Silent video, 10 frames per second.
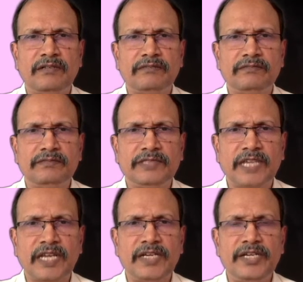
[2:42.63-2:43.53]

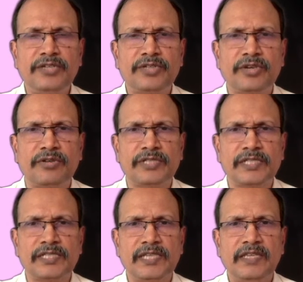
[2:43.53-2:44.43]
secondary to
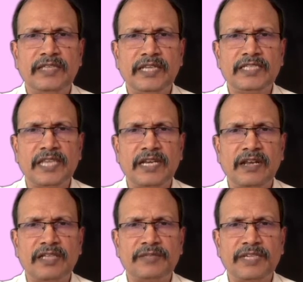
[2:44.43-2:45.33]
cirrhosis, there is
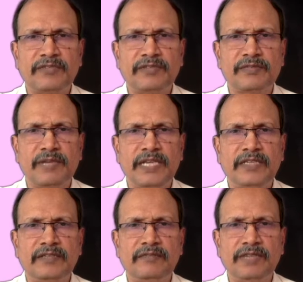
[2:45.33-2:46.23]
enlargement of the
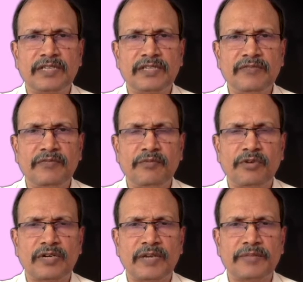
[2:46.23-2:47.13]
spleen because of
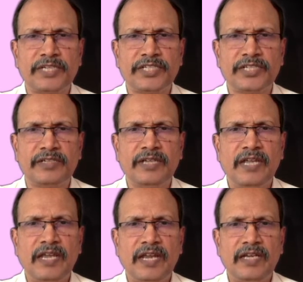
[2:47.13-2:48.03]
portal hypertension,
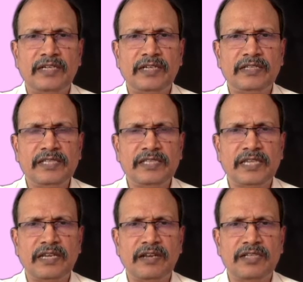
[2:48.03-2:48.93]
and this
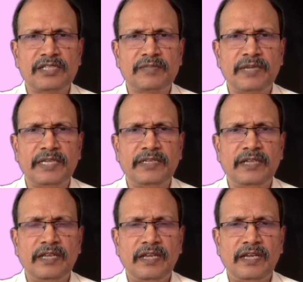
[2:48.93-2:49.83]
enlarged spleen
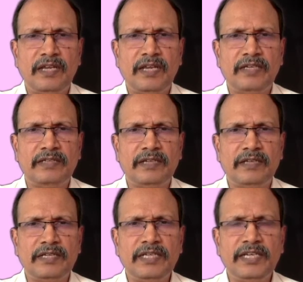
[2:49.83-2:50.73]
and
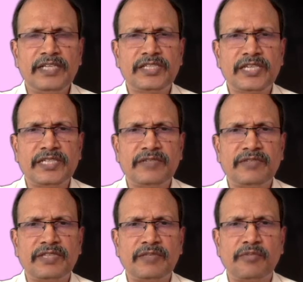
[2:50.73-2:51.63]
increased tension
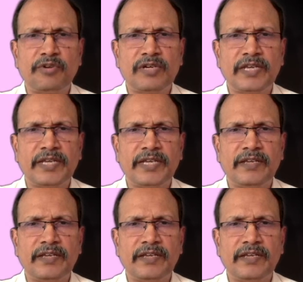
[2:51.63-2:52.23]
within the portal area